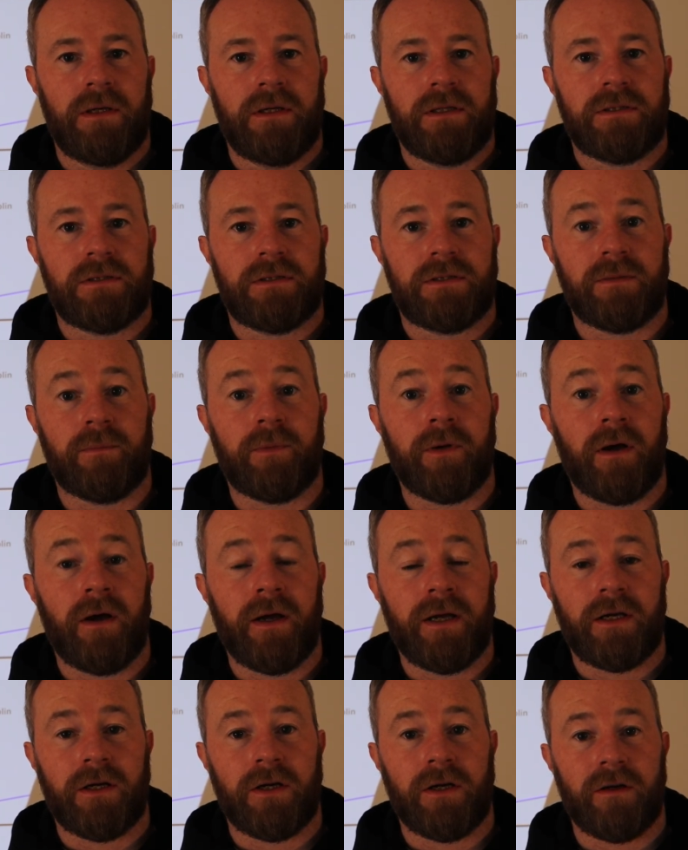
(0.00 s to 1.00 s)

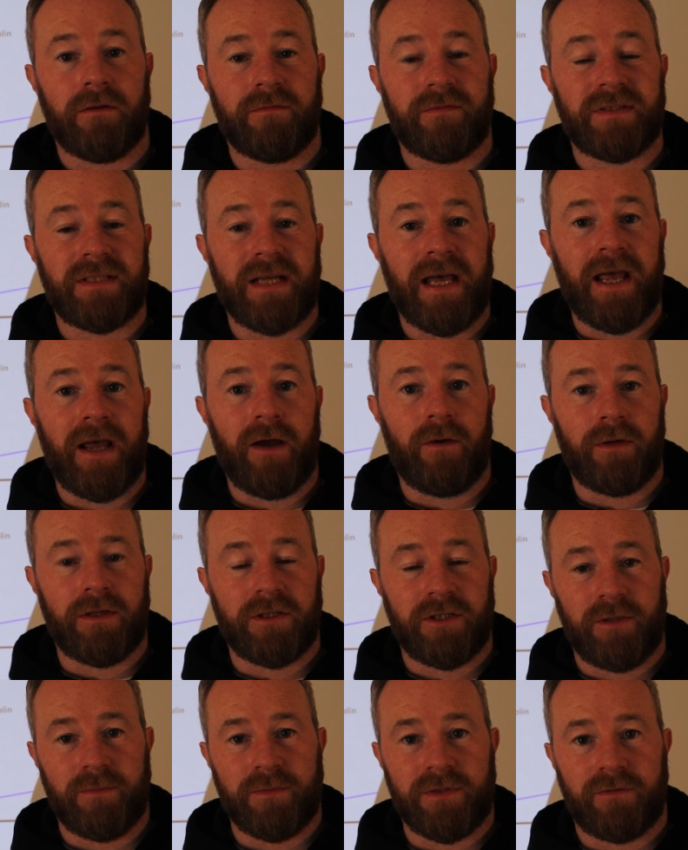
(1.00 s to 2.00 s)
supply curve down in
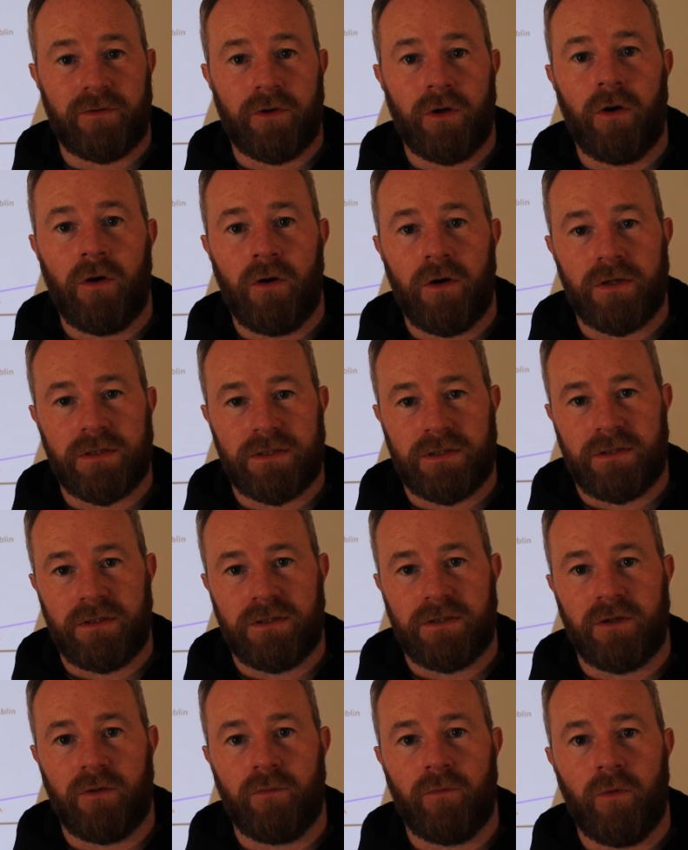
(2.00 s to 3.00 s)
terms of
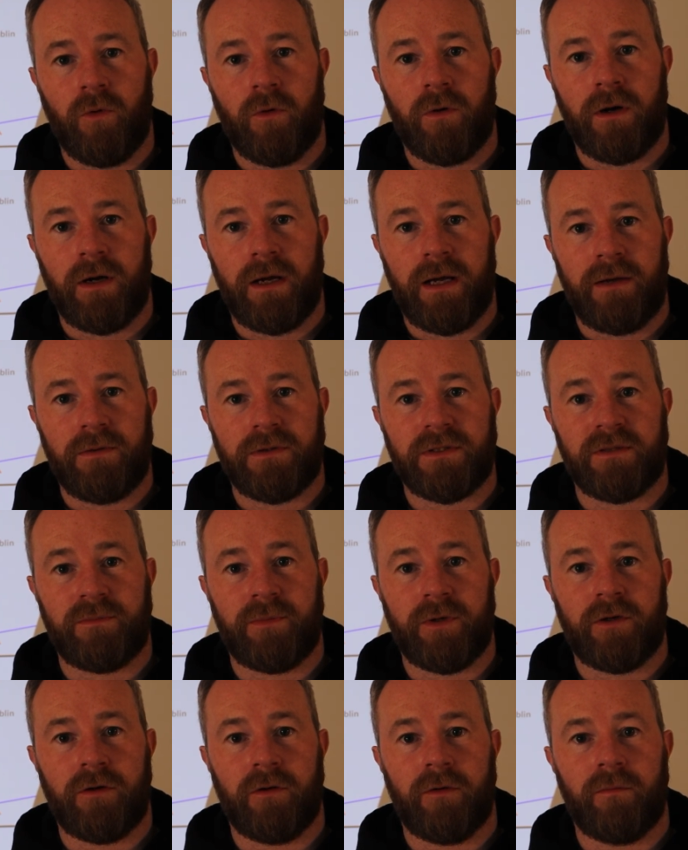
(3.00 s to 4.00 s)
costs, so more houses
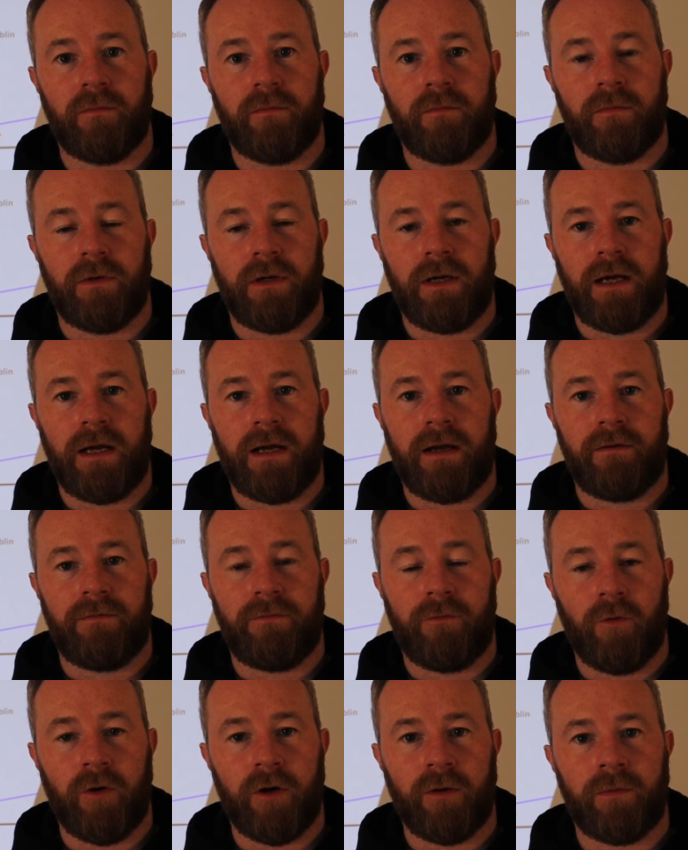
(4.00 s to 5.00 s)
become
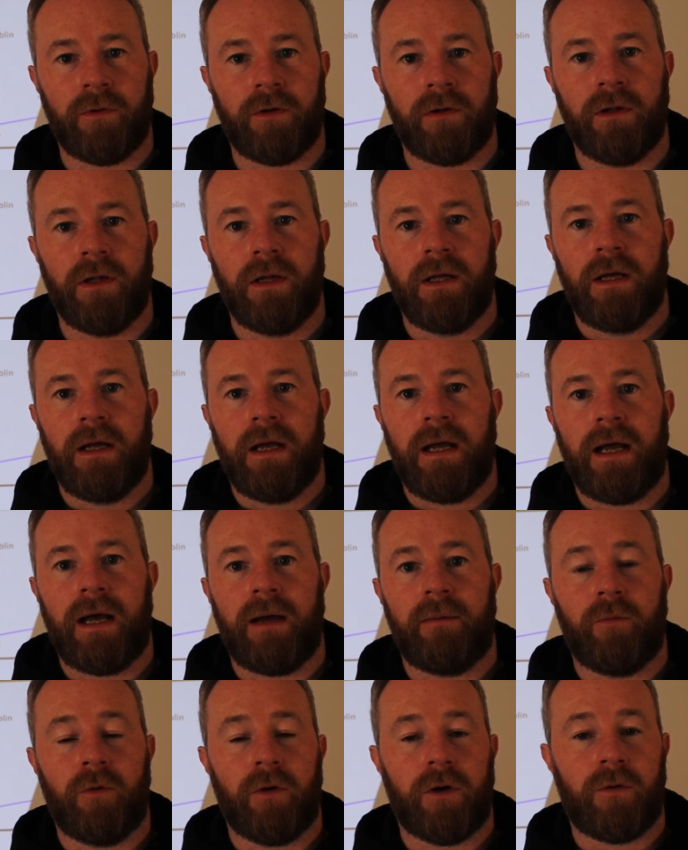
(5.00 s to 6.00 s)
affordable
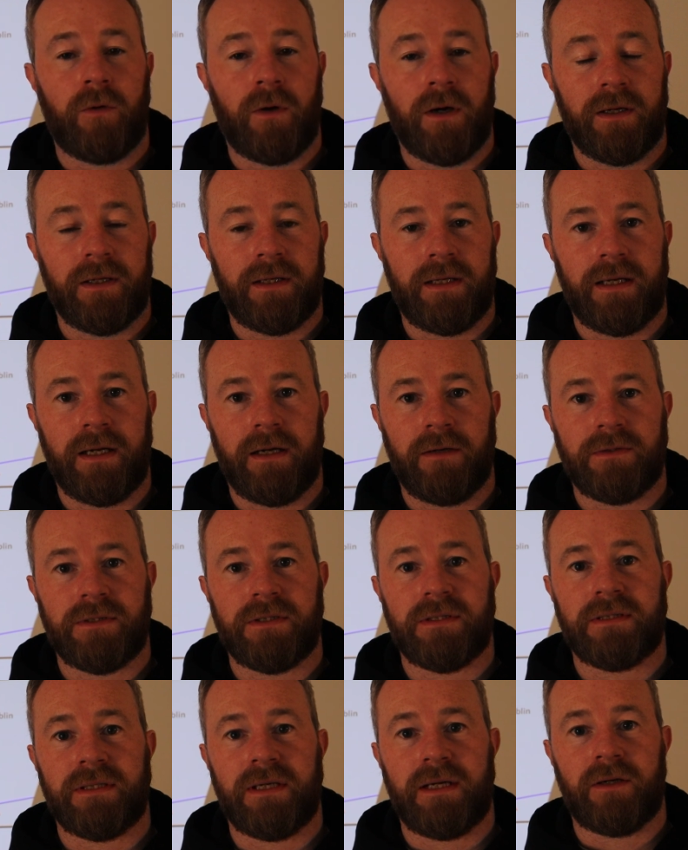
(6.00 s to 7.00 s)
and more quality
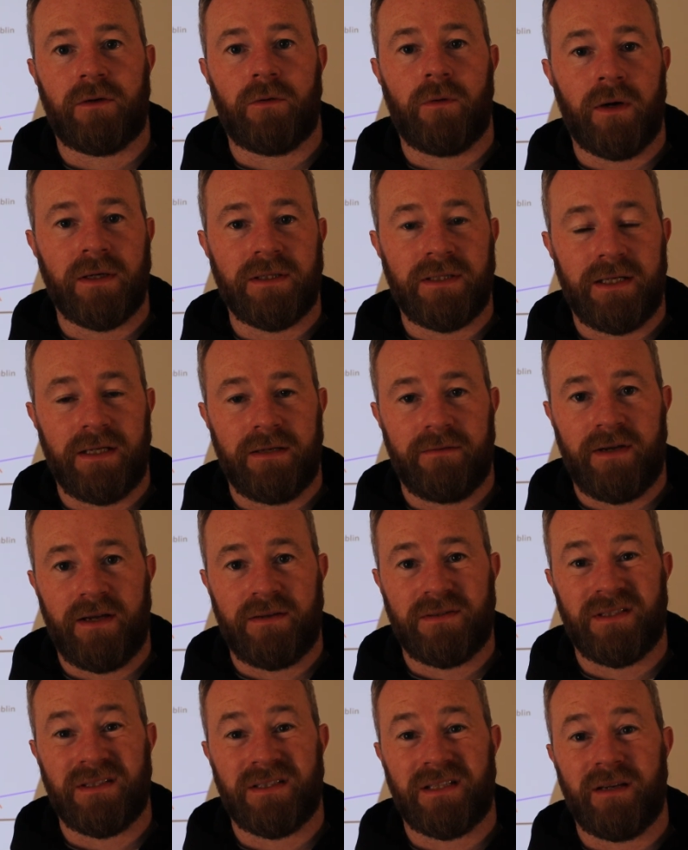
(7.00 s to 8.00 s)
houses and quantity of
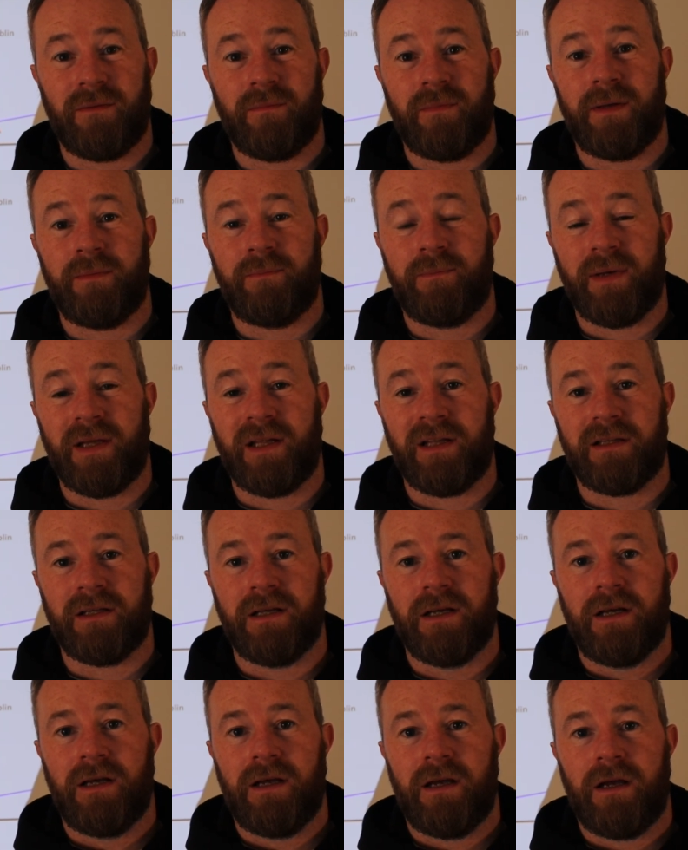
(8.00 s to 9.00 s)
houses can be built